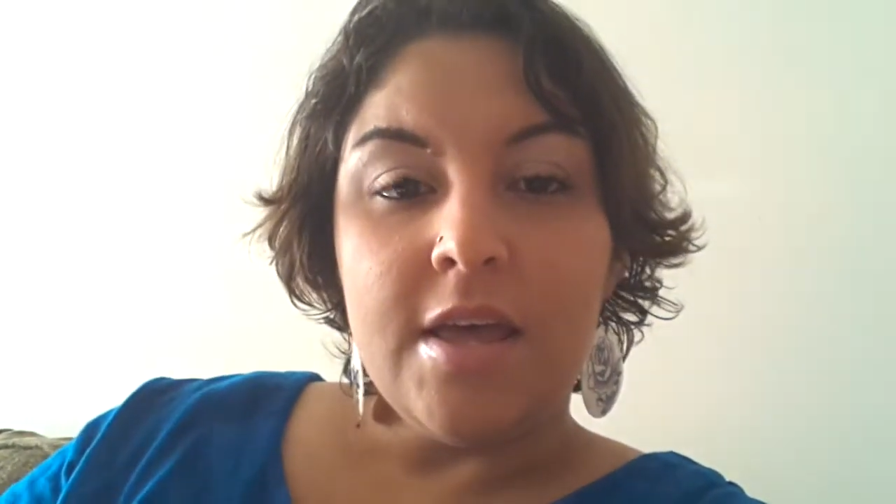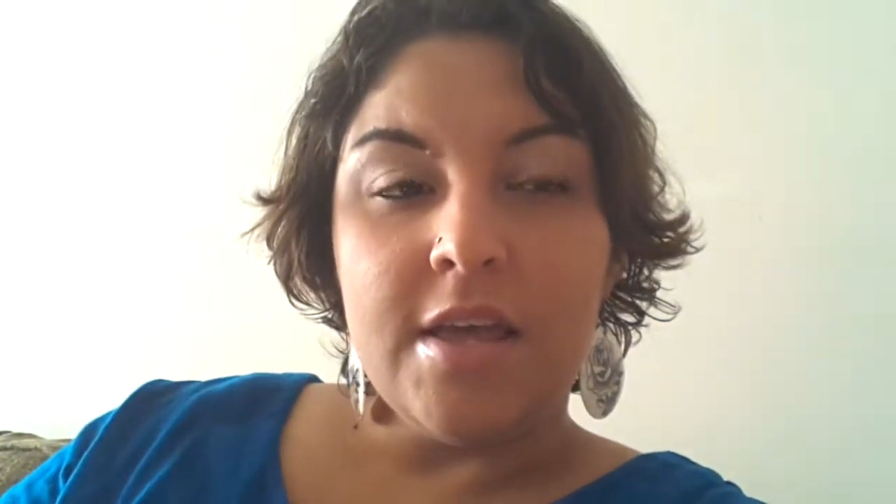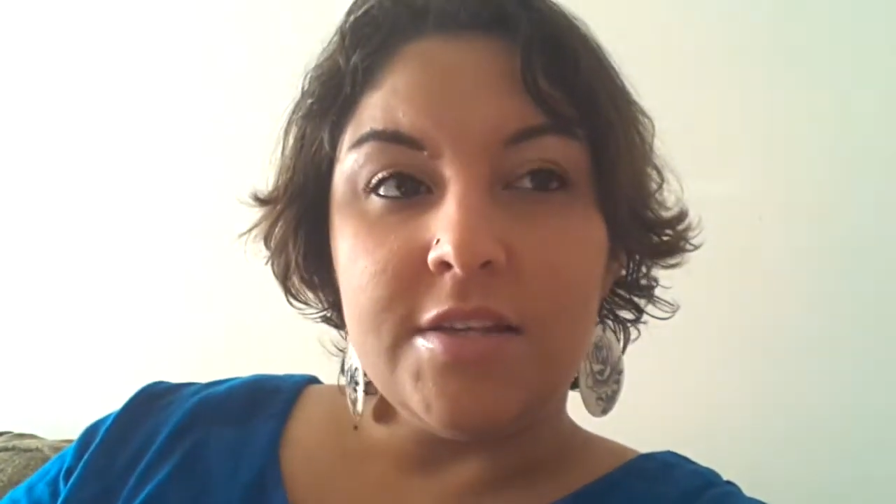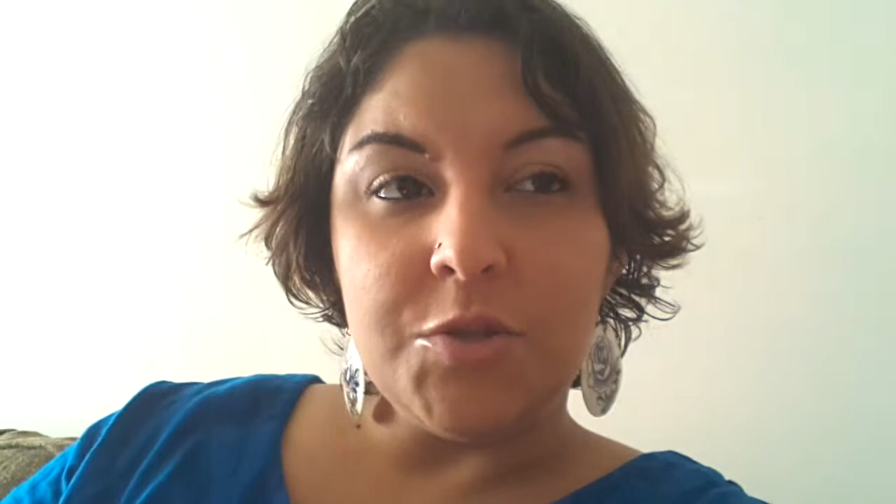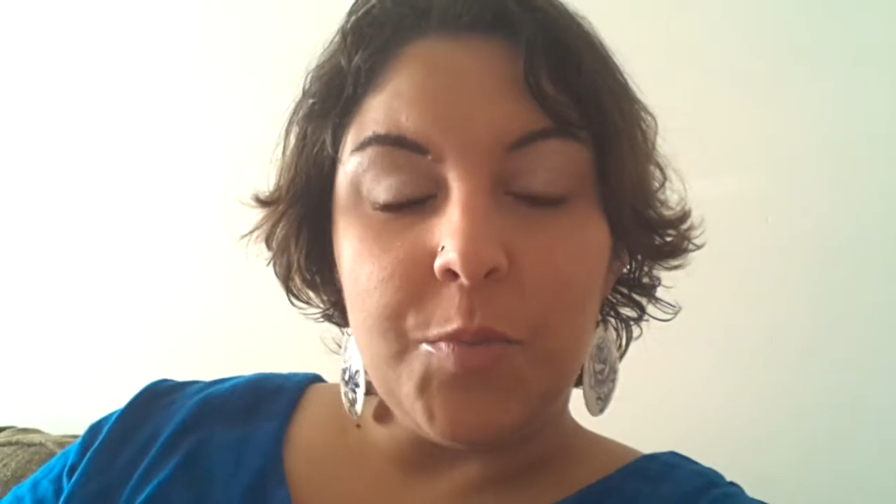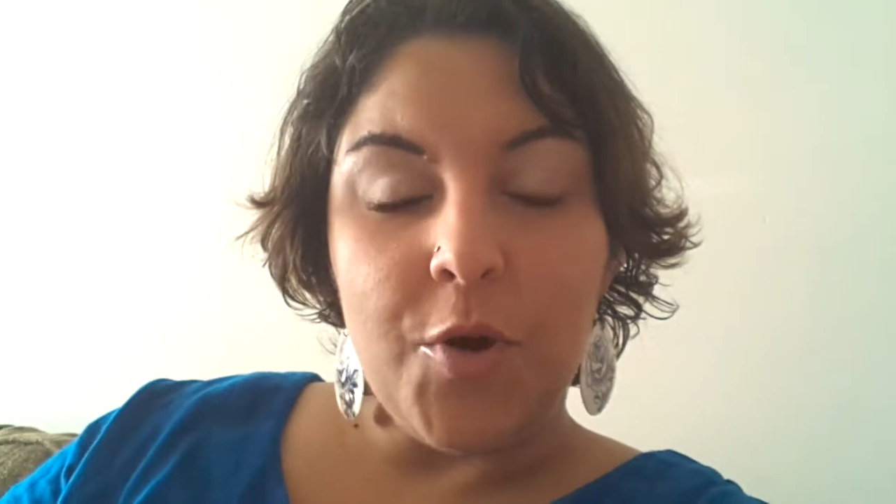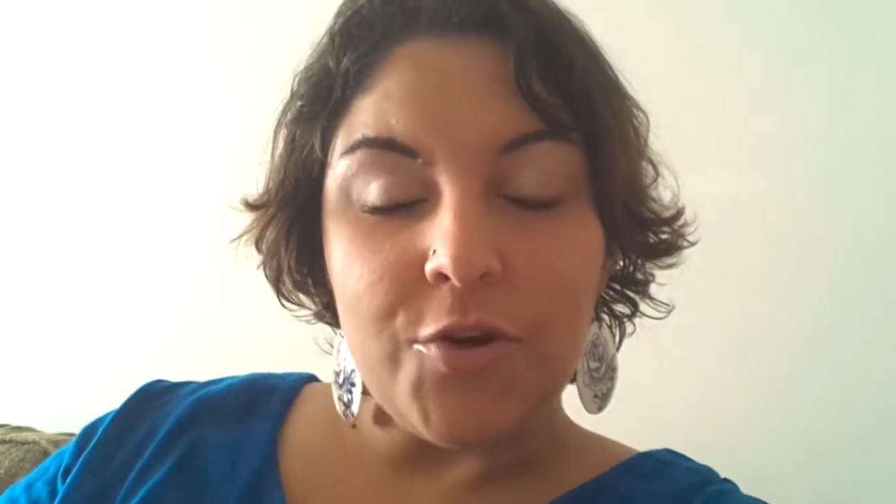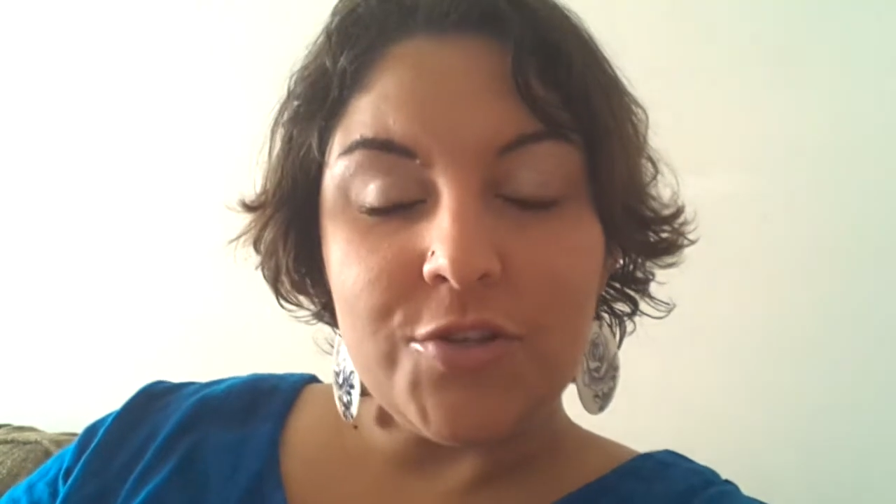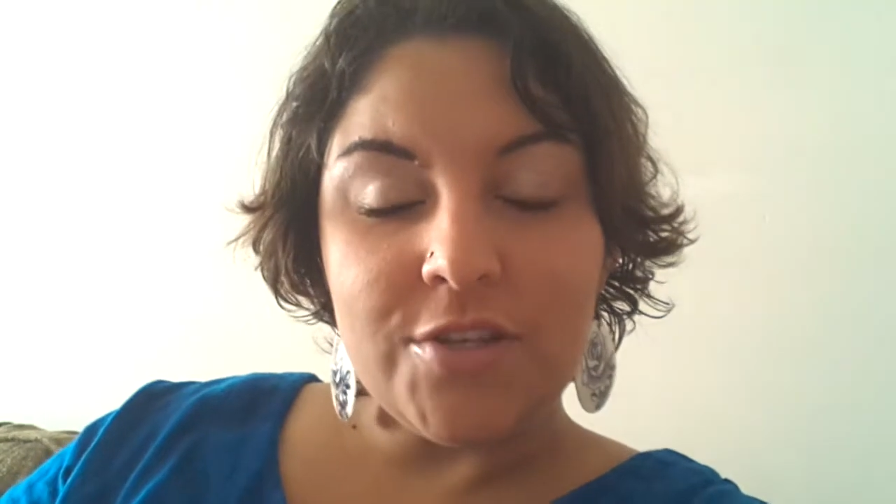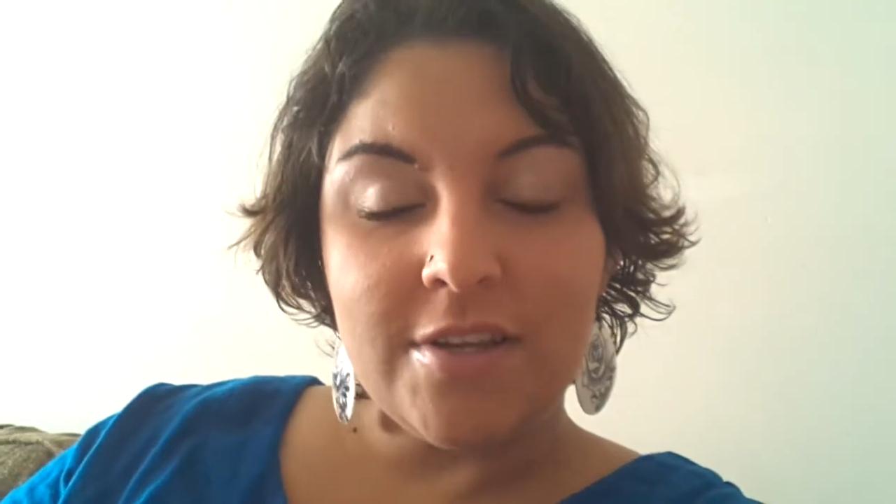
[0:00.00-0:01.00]
is the
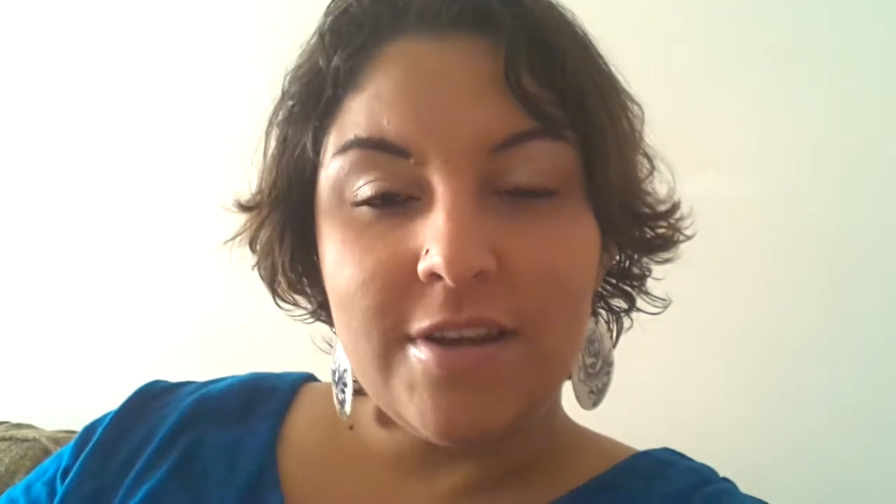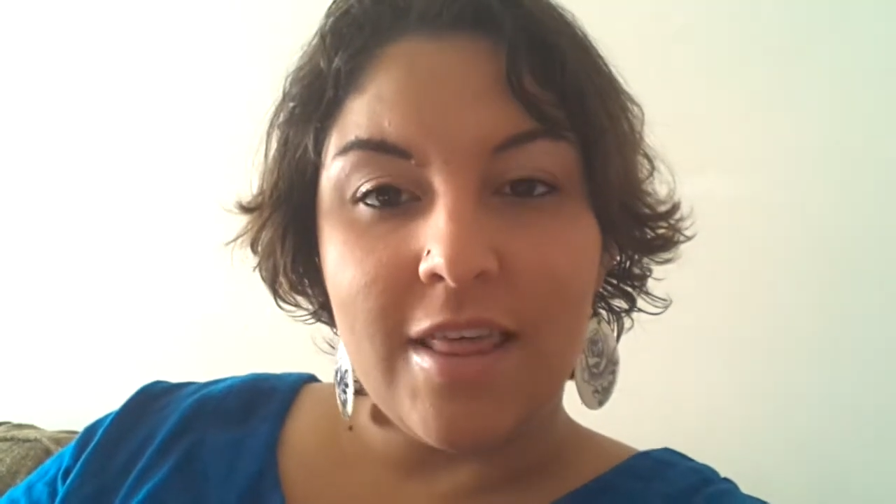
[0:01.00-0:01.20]
person